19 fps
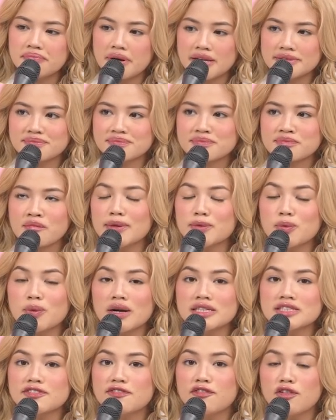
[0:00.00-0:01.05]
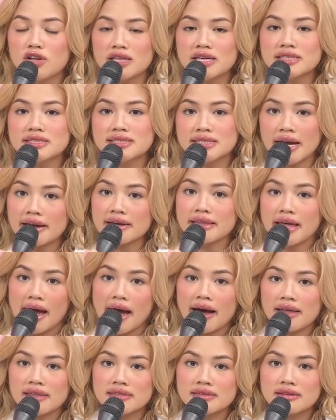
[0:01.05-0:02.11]
but it was fully
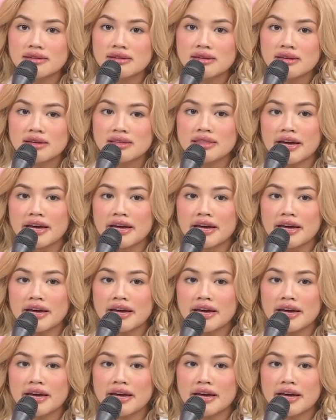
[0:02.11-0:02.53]
secondhand.